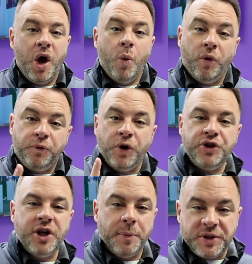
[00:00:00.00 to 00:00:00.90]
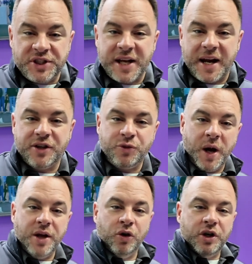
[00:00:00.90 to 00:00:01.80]
Well, first up, aesthetics,
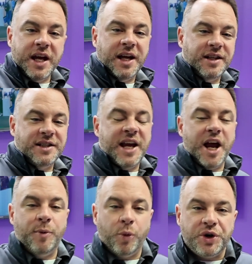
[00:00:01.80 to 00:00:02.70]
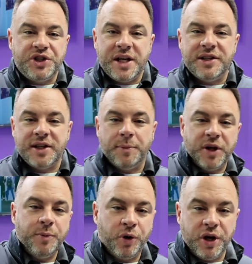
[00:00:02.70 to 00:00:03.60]
right? Looking at this camera, we're seeing
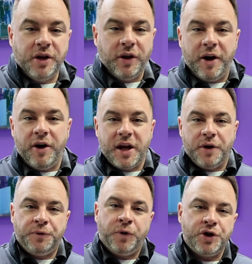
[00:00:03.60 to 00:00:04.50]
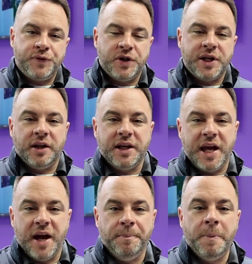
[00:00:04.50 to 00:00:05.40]
something pretty glaring and a first for
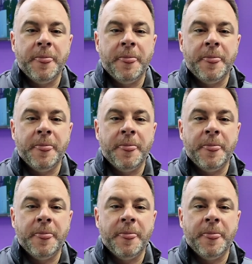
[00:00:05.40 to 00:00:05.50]
Telycam,